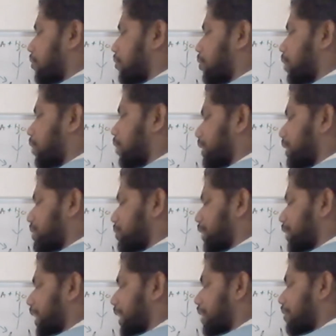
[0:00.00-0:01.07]
water. So
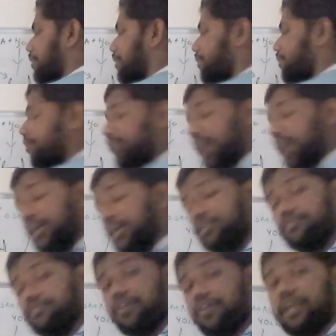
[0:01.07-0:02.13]
they have given, trying
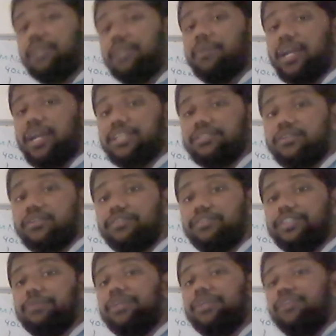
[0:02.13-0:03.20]
to find the partition
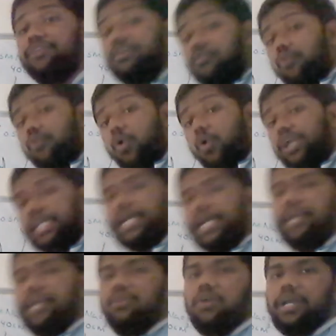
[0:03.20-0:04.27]
coefficient between water
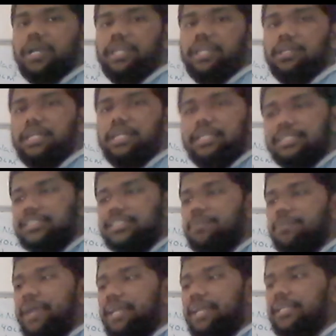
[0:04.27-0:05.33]
and organic. It doesn't
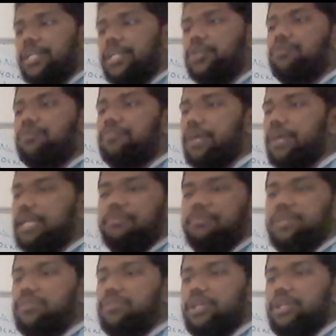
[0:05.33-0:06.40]
matter that you find
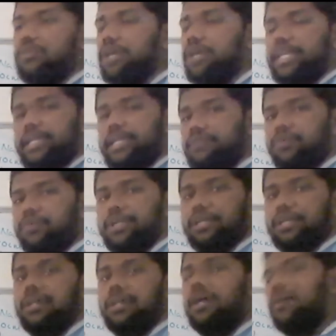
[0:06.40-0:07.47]
between organic and
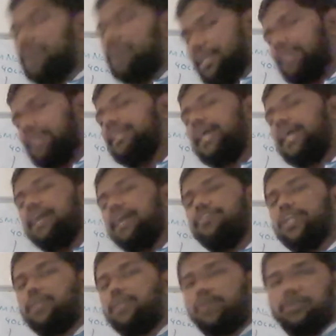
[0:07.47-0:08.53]
water, but here they have
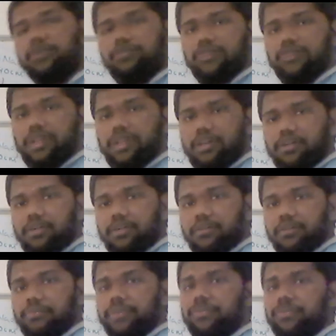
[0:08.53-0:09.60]
tell about
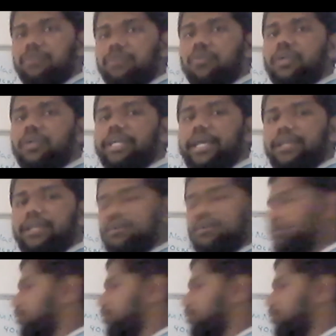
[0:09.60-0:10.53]
between water and